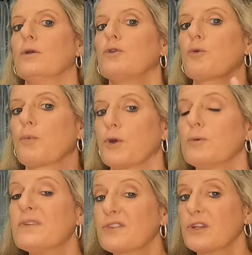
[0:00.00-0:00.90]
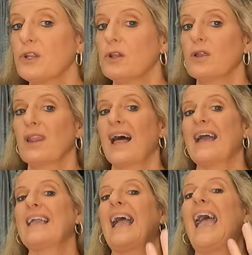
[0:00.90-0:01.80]
your room is gonna look
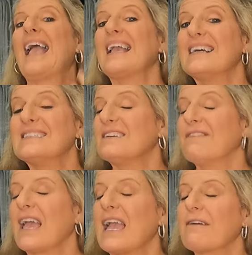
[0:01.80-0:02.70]
like and if